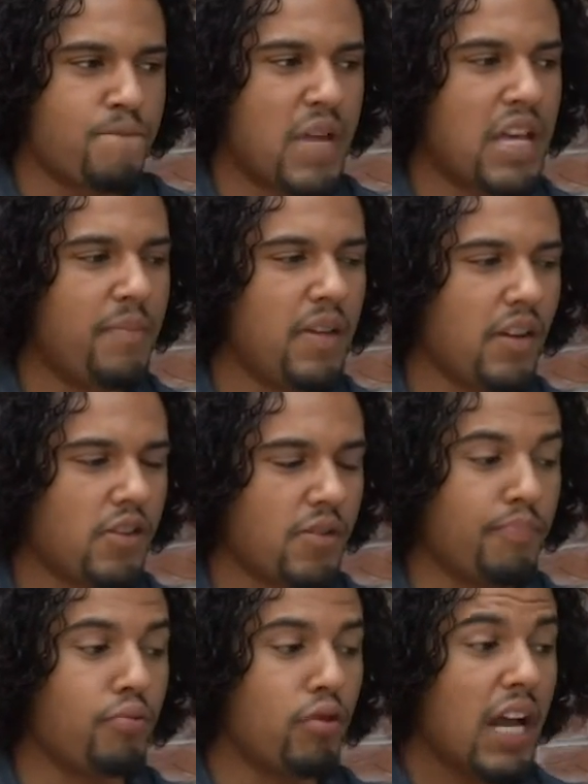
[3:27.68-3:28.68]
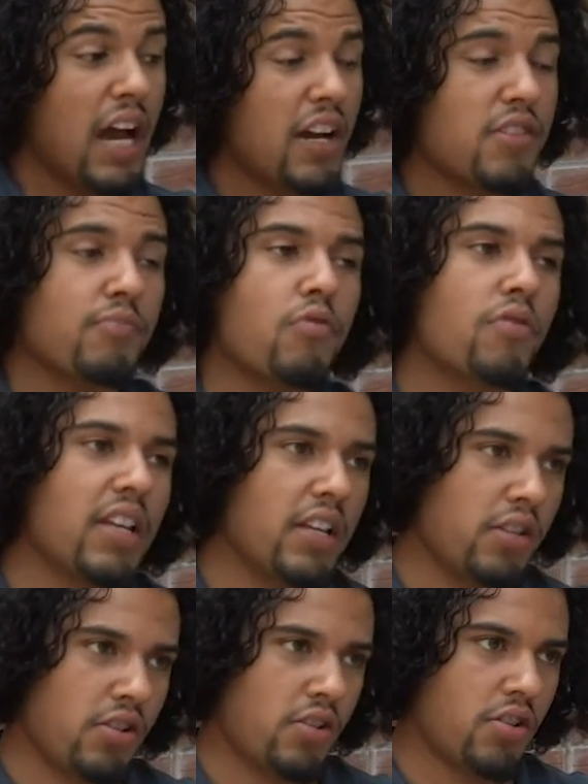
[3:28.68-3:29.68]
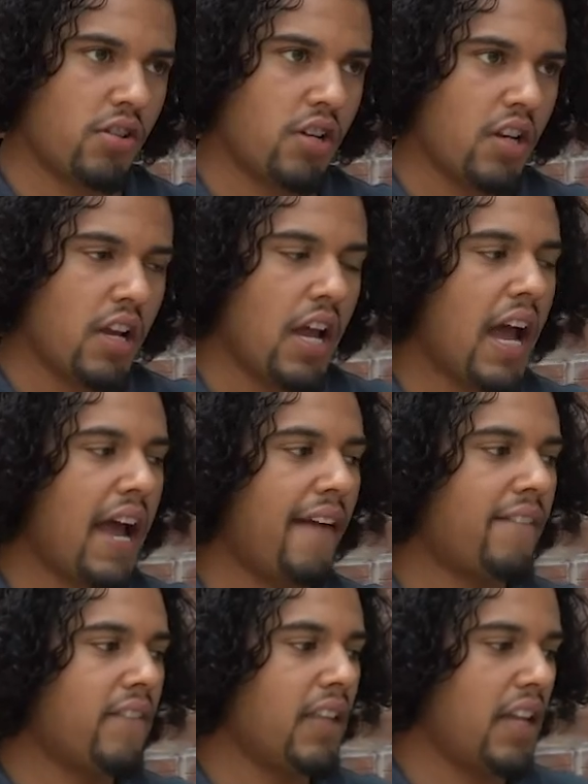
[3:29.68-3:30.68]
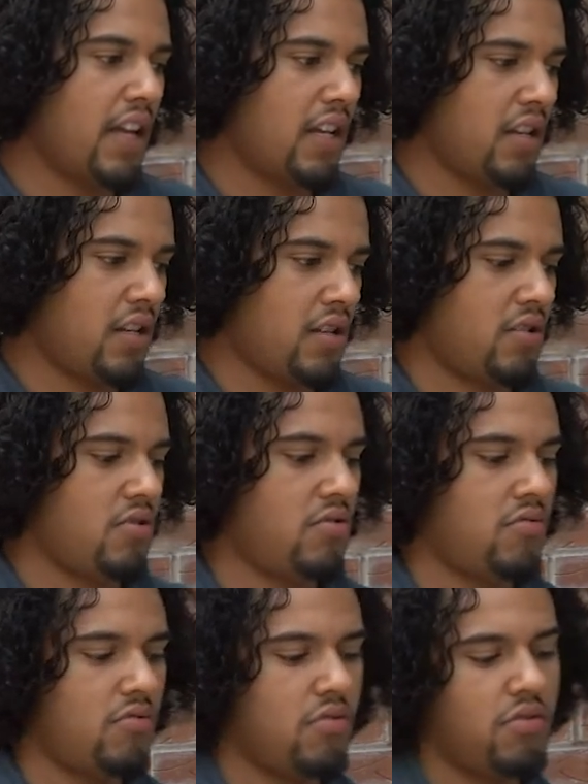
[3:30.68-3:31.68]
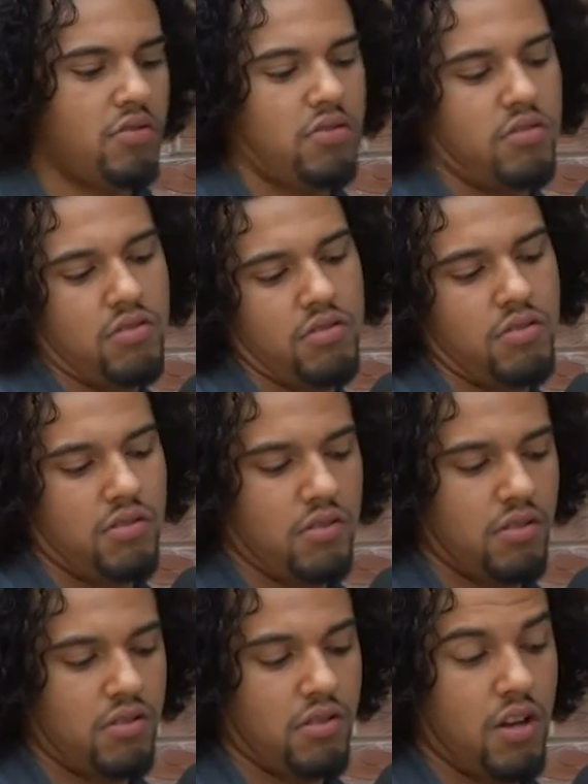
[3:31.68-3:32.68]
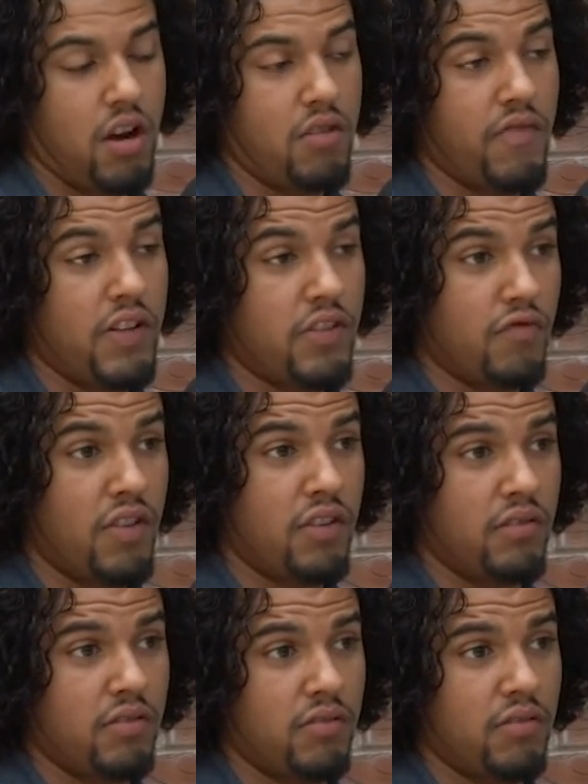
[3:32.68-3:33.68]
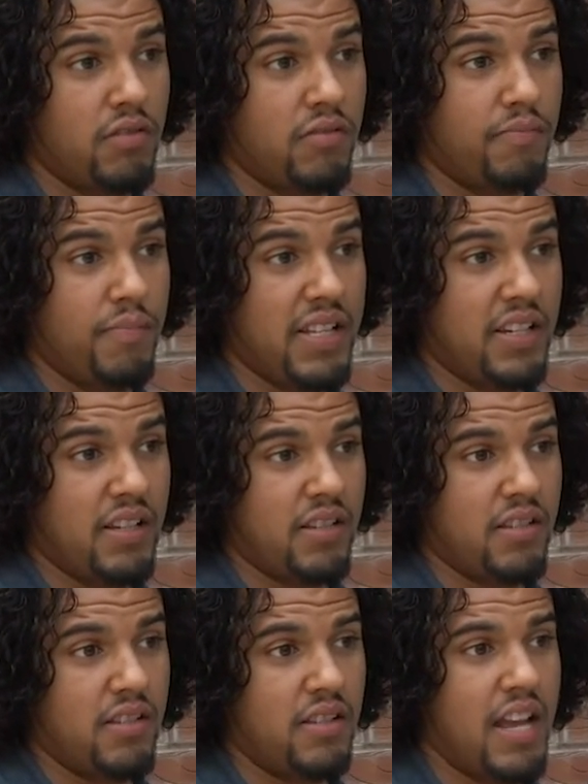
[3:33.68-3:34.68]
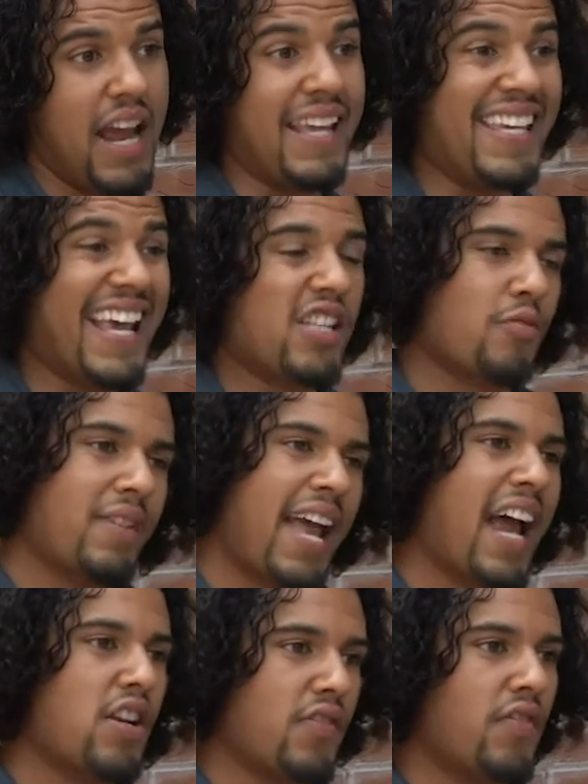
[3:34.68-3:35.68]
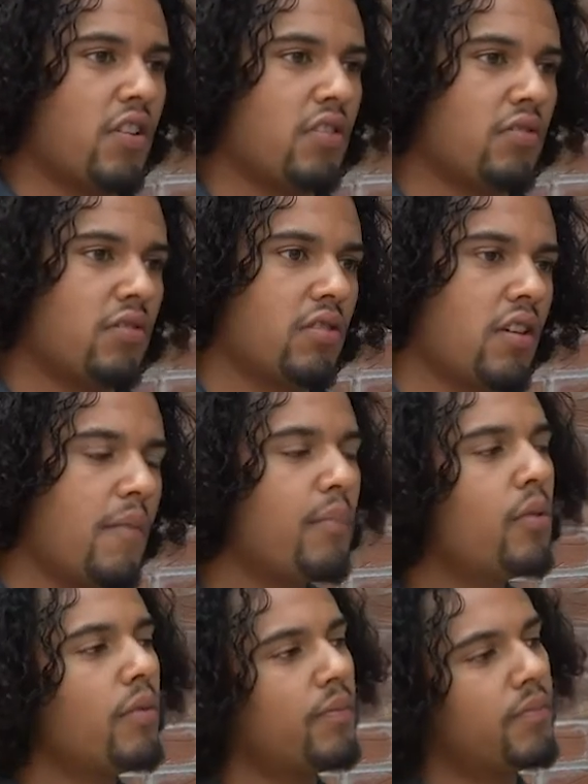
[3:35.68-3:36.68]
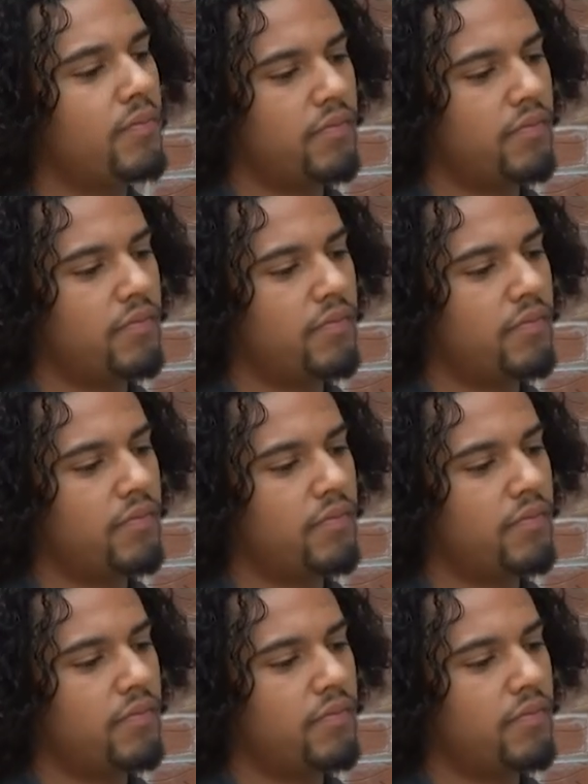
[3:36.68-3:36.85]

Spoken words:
maybe I should pull out this mortgage and then start a rent to rent business and get some cash flow. But